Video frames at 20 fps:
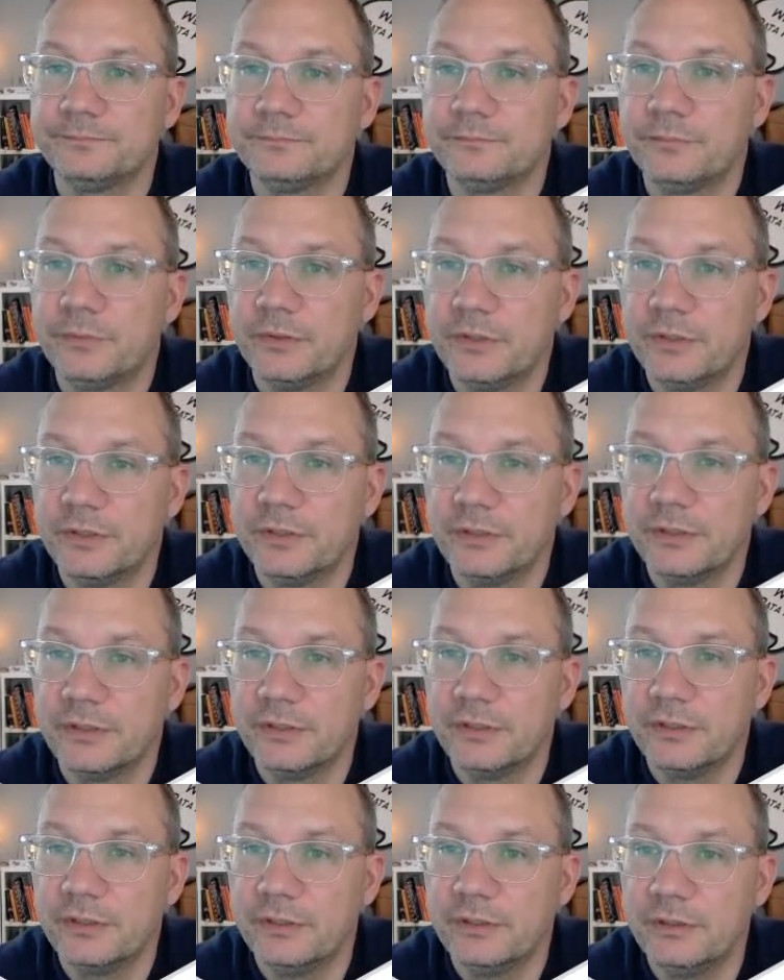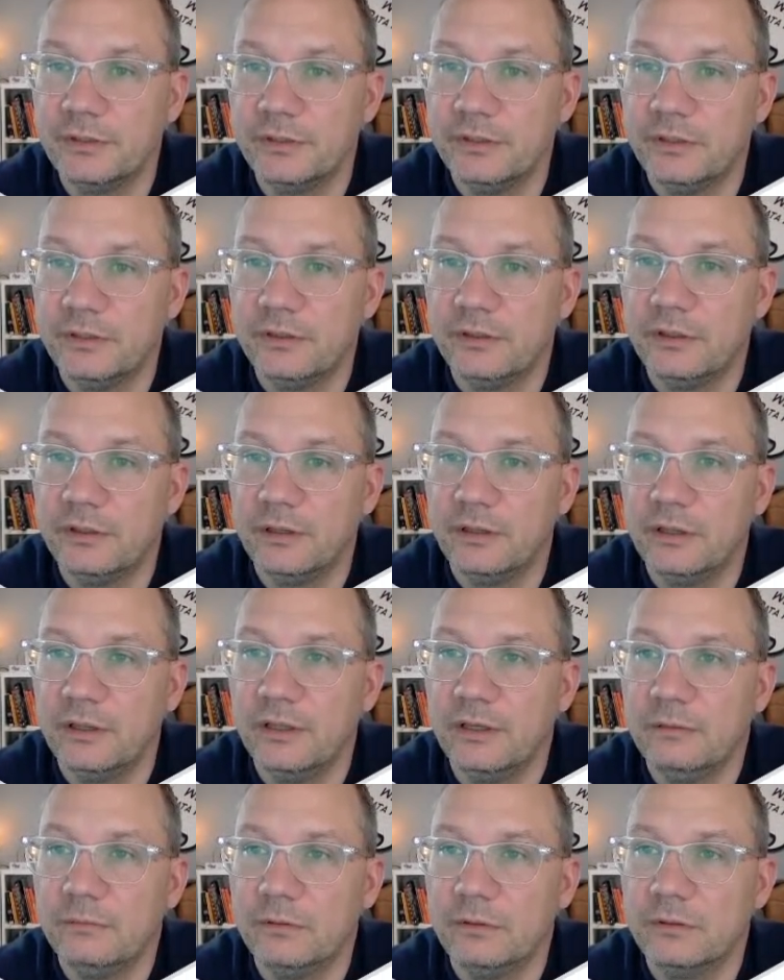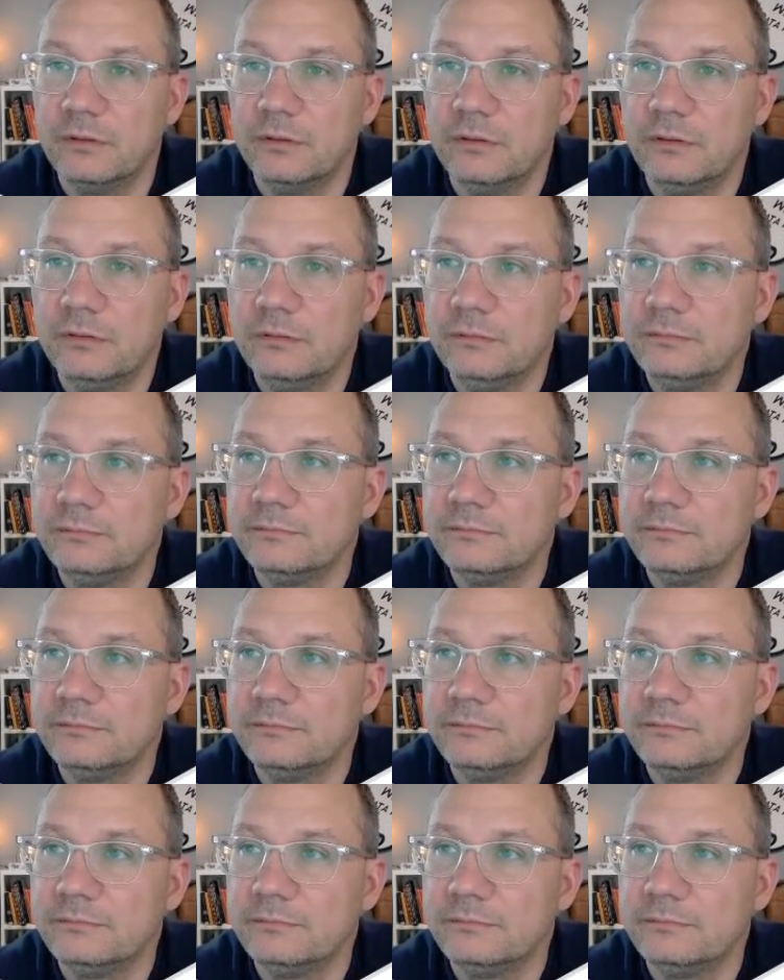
Put it on label,